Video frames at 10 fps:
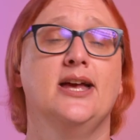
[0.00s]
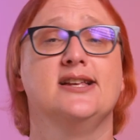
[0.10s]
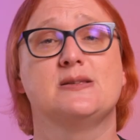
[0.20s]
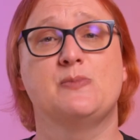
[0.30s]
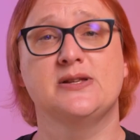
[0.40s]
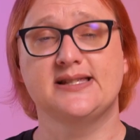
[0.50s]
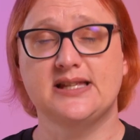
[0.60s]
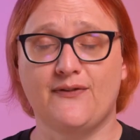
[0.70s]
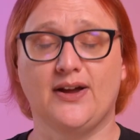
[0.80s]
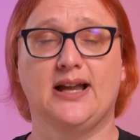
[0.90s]

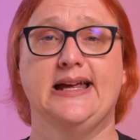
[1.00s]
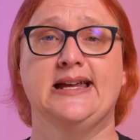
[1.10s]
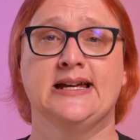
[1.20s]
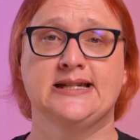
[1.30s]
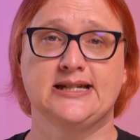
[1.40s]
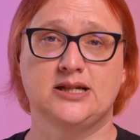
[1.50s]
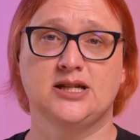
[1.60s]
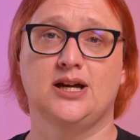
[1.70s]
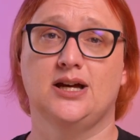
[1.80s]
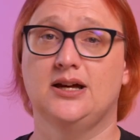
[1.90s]
specifically to
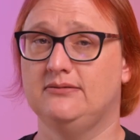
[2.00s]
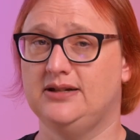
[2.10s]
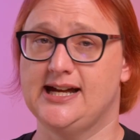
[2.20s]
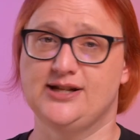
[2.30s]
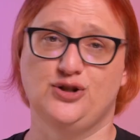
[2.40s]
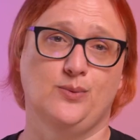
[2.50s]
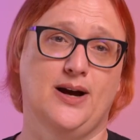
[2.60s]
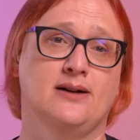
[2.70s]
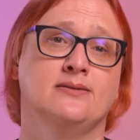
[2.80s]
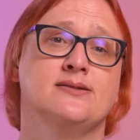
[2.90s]
deter
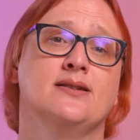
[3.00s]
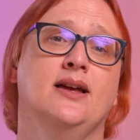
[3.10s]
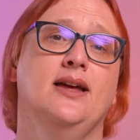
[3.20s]
ne'er-do-wells.